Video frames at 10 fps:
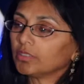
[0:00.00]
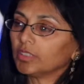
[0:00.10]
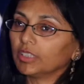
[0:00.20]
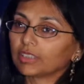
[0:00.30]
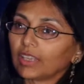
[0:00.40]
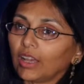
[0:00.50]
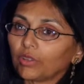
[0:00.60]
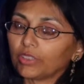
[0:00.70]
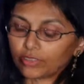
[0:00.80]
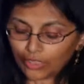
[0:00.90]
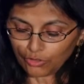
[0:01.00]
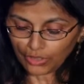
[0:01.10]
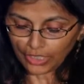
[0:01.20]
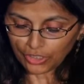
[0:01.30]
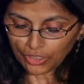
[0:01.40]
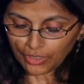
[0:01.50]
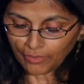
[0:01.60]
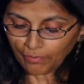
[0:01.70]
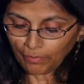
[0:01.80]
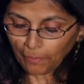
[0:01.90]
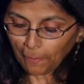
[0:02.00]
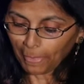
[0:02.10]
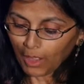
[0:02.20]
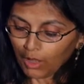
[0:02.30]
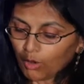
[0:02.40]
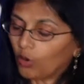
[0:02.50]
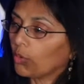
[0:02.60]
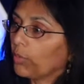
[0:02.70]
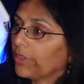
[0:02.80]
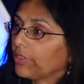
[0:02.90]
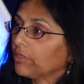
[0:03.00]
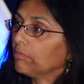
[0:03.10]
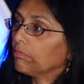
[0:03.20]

in South and Central Asia, or with